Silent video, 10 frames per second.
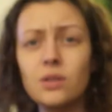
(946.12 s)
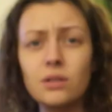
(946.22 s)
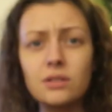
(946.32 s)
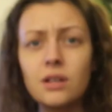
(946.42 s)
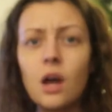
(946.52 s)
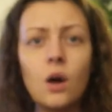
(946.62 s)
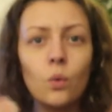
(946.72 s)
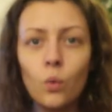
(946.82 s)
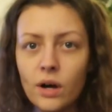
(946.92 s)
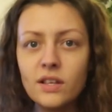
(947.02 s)
called?
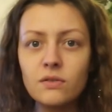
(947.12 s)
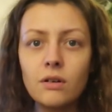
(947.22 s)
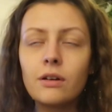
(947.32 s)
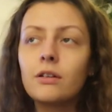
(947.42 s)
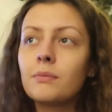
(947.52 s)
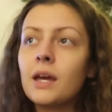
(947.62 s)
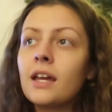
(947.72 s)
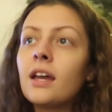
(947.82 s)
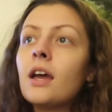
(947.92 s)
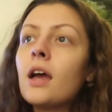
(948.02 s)
What is wrong with me?